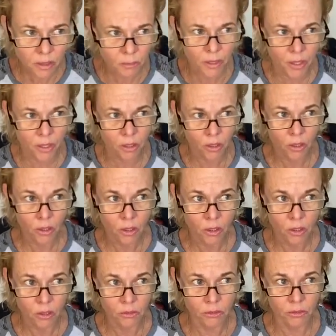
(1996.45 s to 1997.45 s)
I'm like,
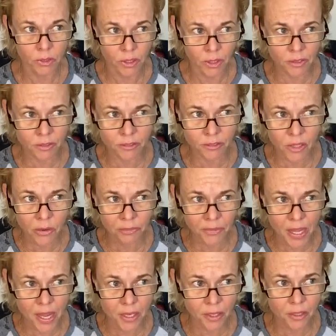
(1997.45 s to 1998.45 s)
really,
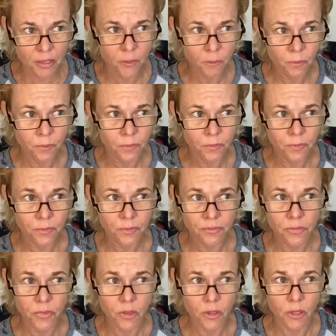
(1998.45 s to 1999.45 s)
Snowflake?
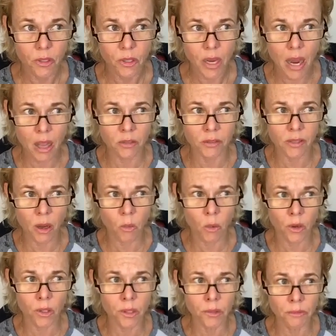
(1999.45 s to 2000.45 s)
How's that
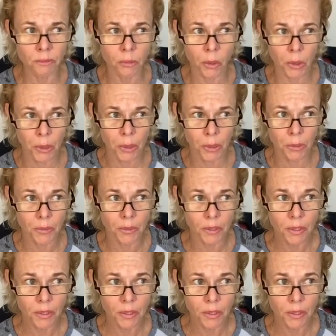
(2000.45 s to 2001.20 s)
working for you?